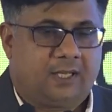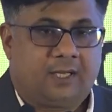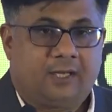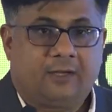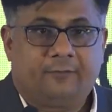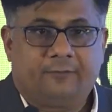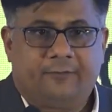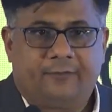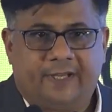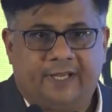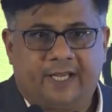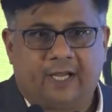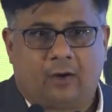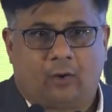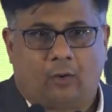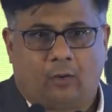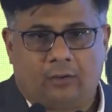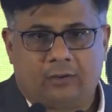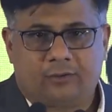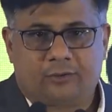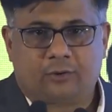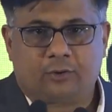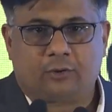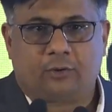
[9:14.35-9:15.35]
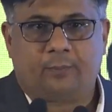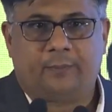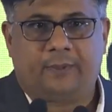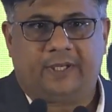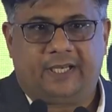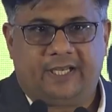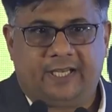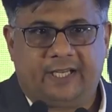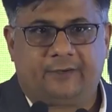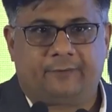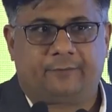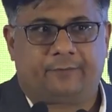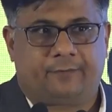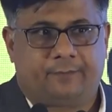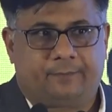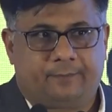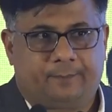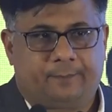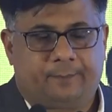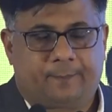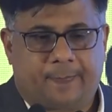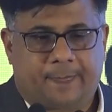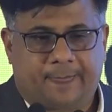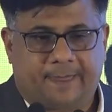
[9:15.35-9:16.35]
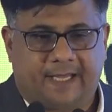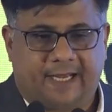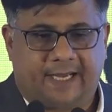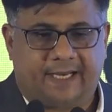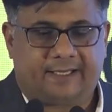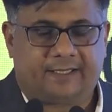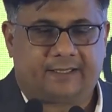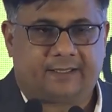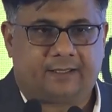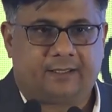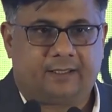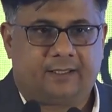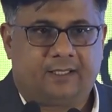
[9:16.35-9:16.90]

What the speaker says: We also believe that